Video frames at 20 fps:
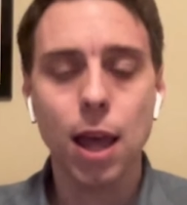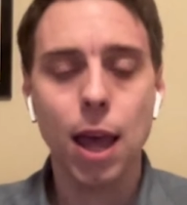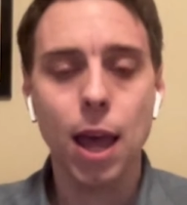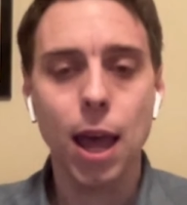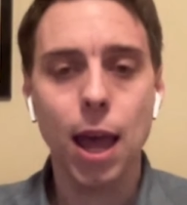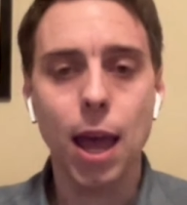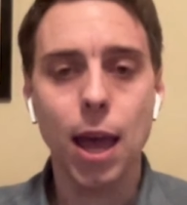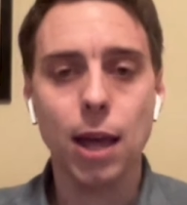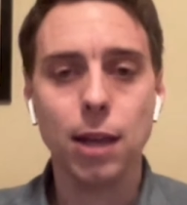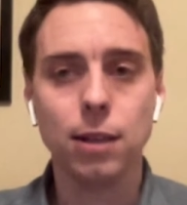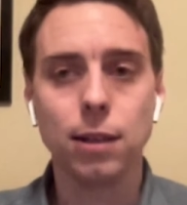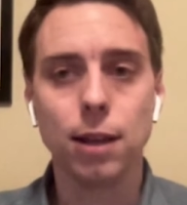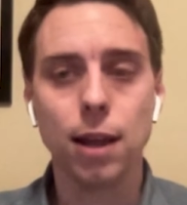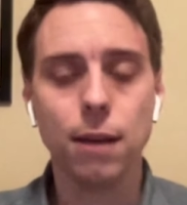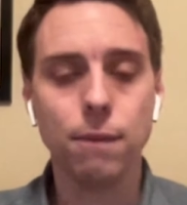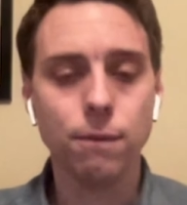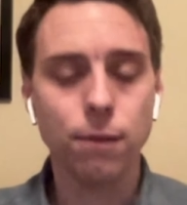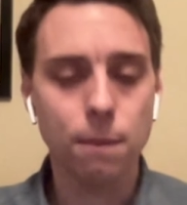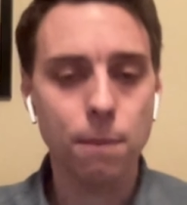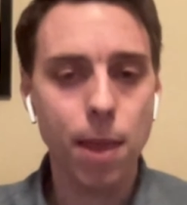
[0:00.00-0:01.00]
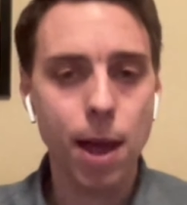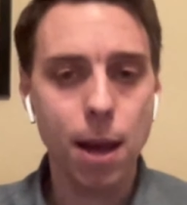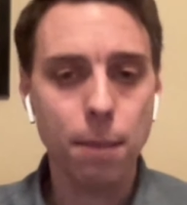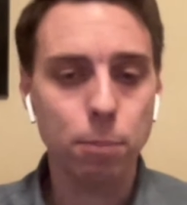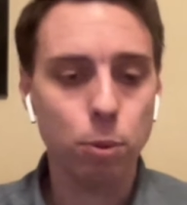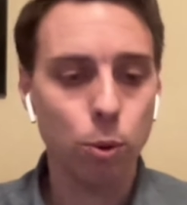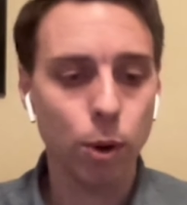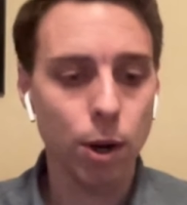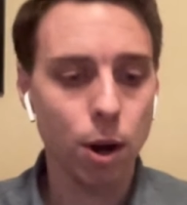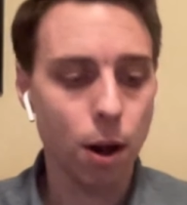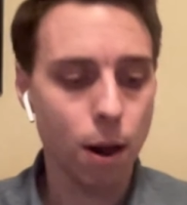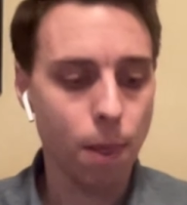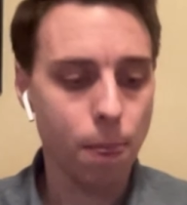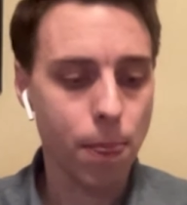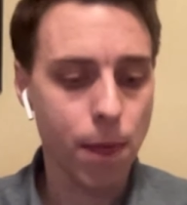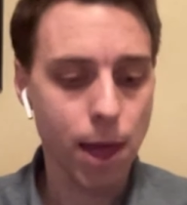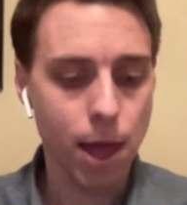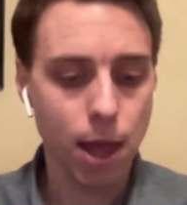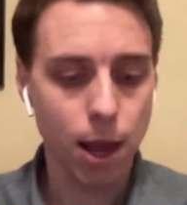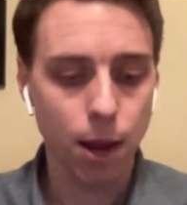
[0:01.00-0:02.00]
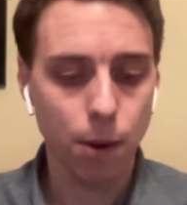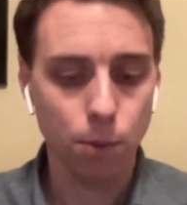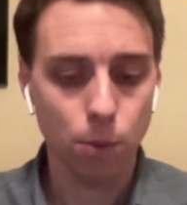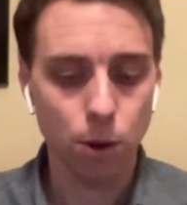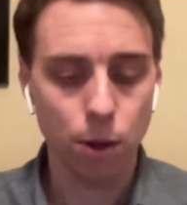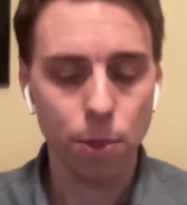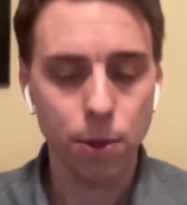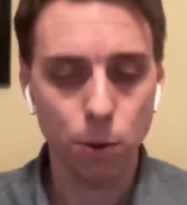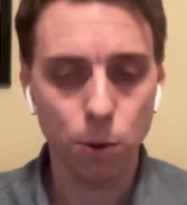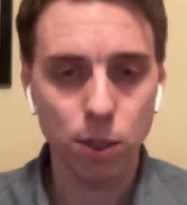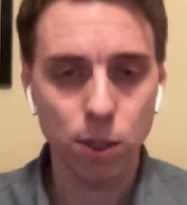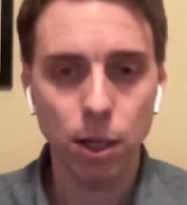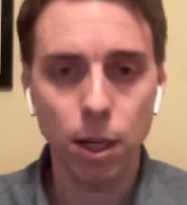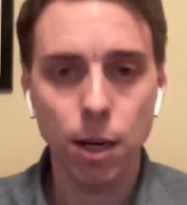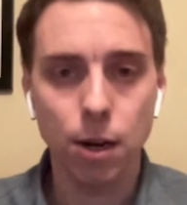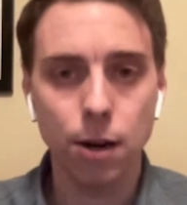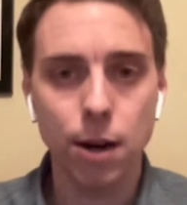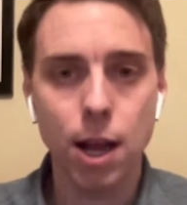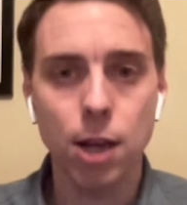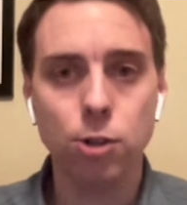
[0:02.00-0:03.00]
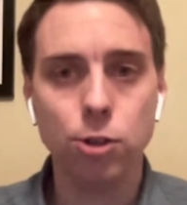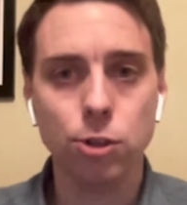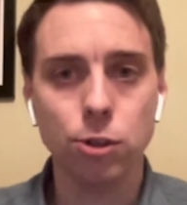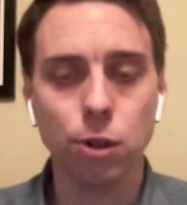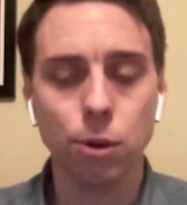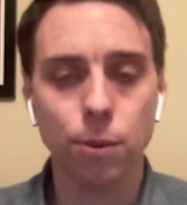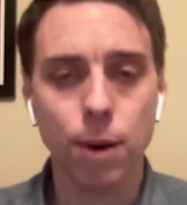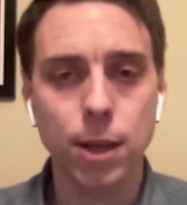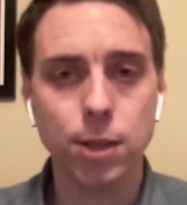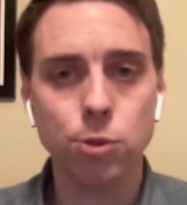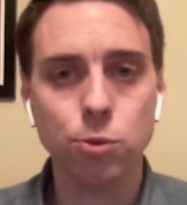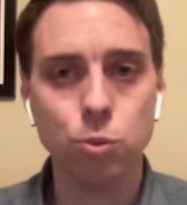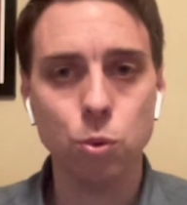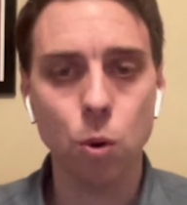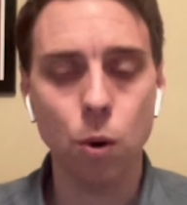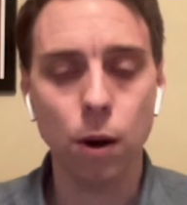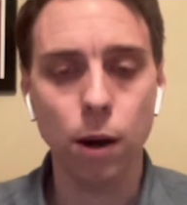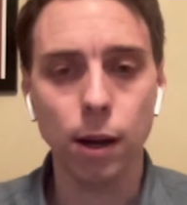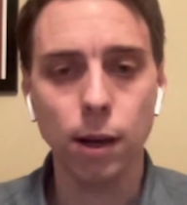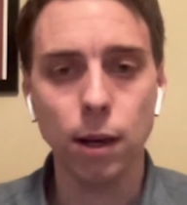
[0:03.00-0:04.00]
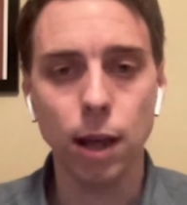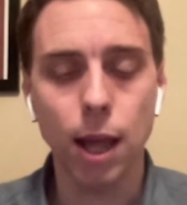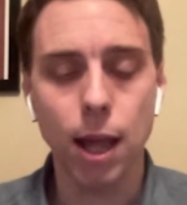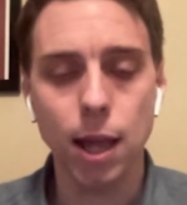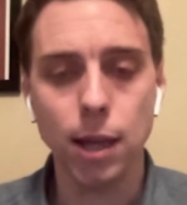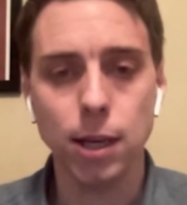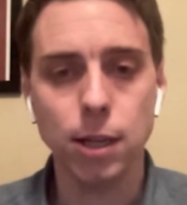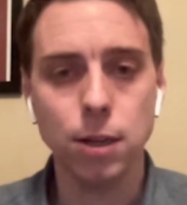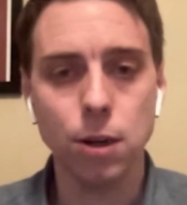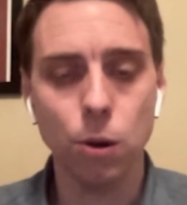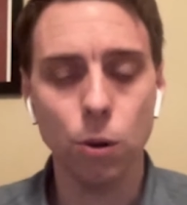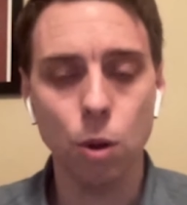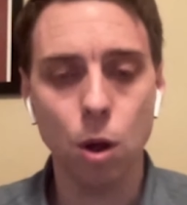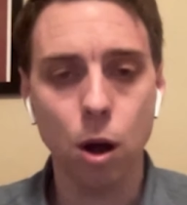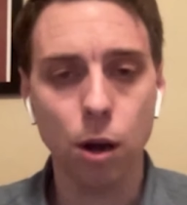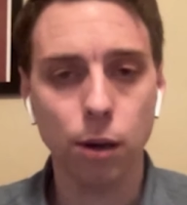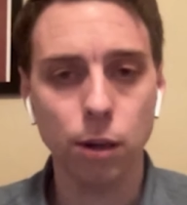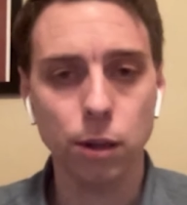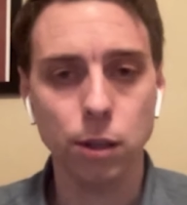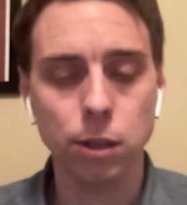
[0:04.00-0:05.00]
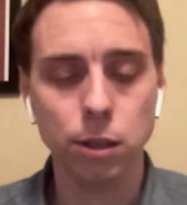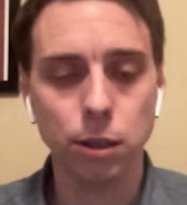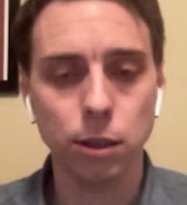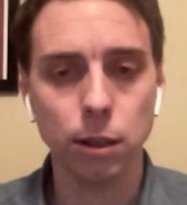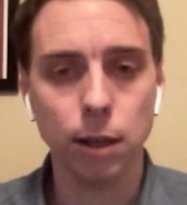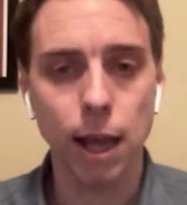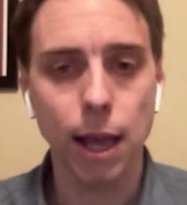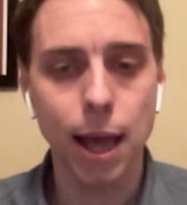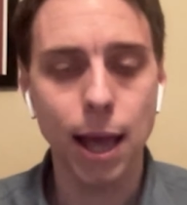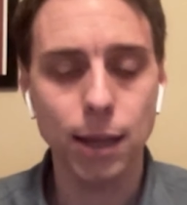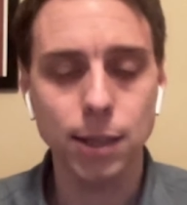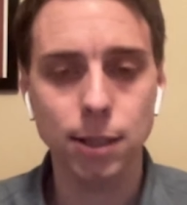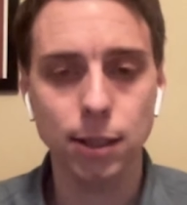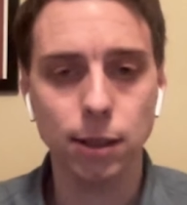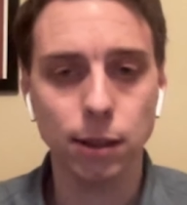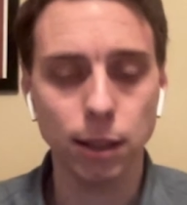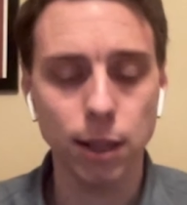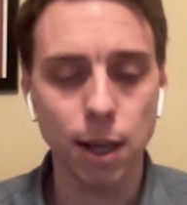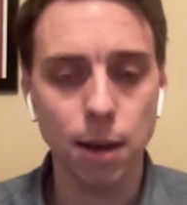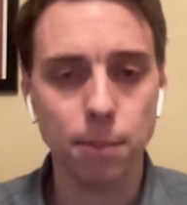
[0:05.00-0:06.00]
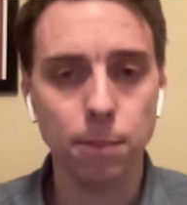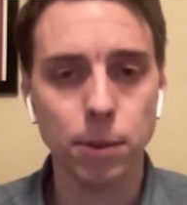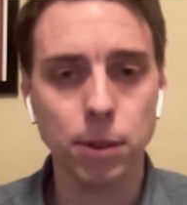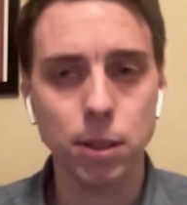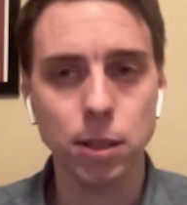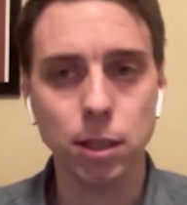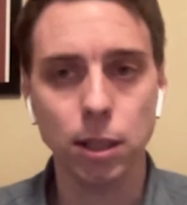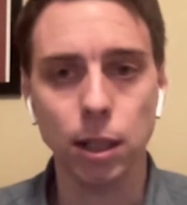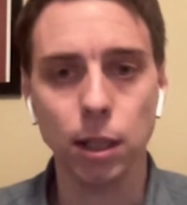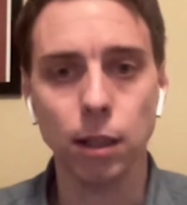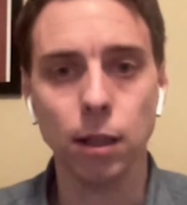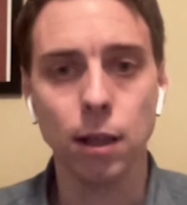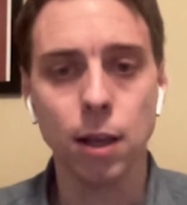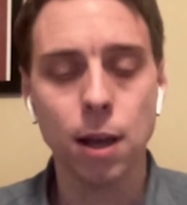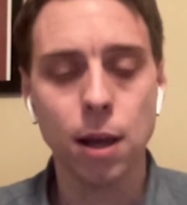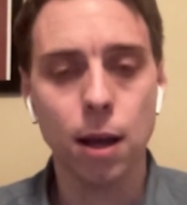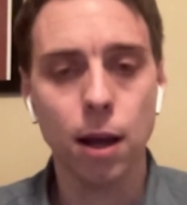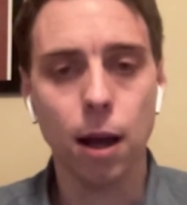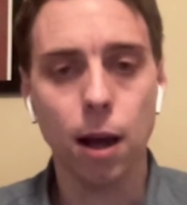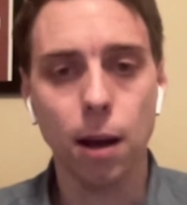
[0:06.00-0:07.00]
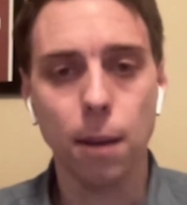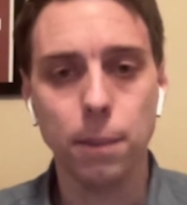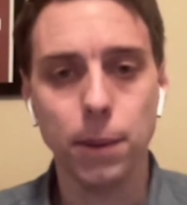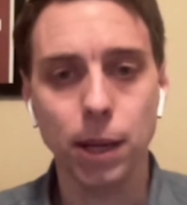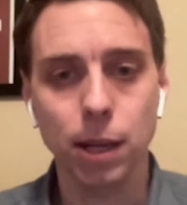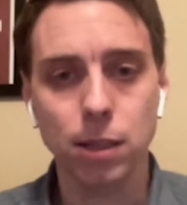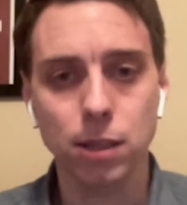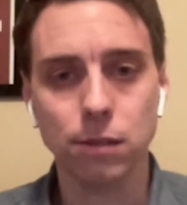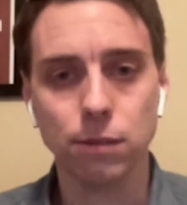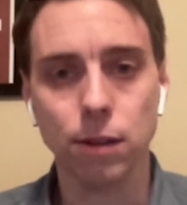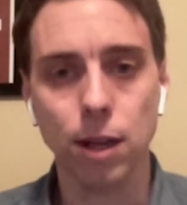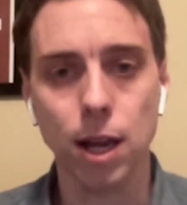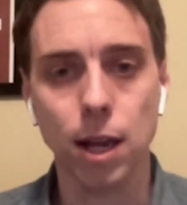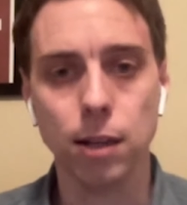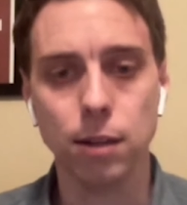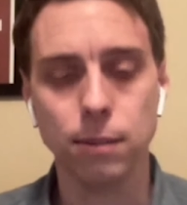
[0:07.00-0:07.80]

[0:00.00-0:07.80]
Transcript: And then from that point on, they were, there was an international arrest warrant, and he no longer could exit the embassy uh, because of that.